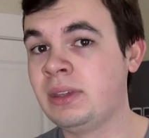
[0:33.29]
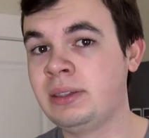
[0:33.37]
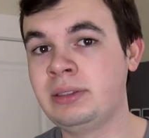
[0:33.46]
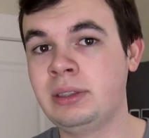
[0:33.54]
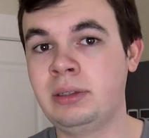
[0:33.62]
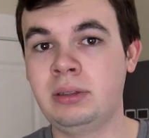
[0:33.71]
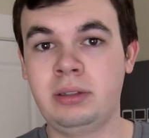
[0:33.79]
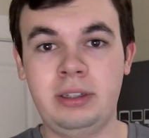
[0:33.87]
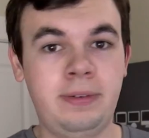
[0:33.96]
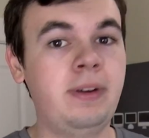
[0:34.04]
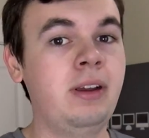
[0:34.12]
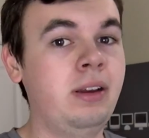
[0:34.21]
So
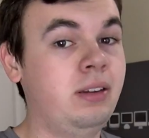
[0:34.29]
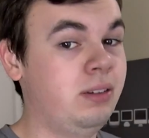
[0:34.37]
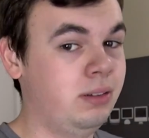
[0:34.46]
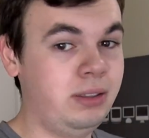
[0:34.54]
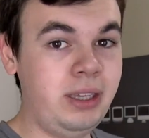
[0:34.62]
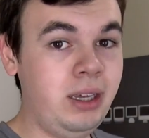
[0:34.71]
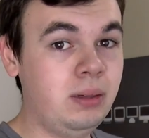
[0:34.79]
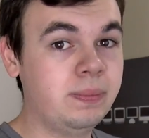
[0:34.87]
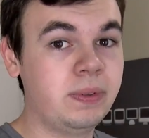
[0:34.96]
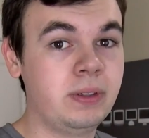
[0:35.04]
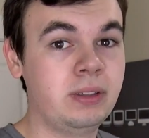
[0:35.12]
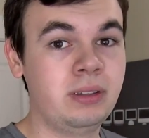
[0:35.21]
if a game,
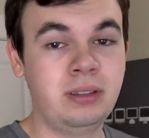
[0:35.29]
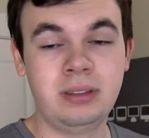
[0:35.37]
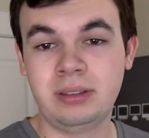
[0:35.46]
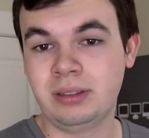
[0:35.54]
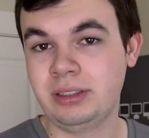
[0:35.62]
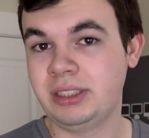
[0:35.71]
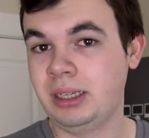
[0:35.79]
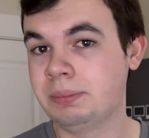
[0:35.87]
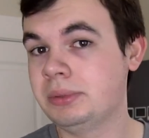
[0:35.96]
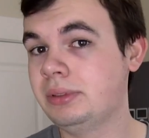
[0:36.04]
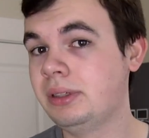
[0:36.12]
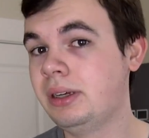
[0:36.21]
for
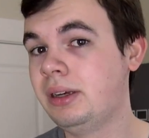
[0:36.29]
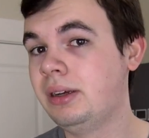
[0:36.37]
example,